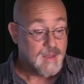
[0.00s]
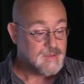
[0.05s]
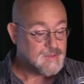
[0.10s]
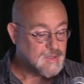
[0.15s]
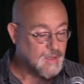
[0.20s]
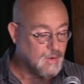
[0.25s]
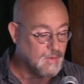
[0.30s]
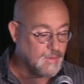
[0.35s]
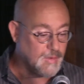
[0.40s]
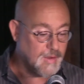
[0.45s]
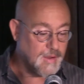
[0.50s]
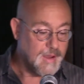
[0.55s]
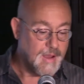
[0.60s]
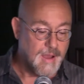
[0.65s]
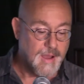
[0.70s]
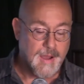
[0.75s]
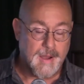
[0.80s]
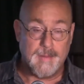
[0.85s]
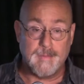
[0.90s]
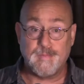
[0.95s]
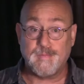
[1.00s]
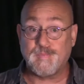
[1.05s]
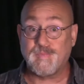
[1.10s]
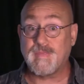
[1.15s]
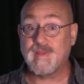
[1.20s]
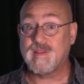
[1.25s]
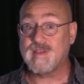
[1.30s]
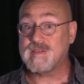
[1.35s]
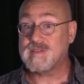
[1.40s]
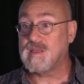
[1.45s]
So
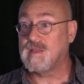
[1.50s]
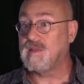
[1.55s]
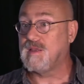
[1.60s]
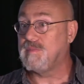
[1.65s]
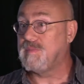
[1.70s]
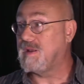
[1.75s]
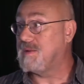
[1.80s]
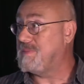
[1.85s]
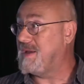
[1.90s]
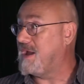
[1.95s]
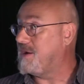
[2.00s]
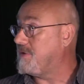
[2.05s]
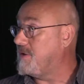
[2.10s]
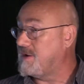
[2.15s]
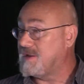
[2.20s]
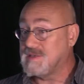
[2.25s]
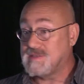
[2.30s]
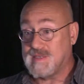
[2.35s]
um, just a little bit of background.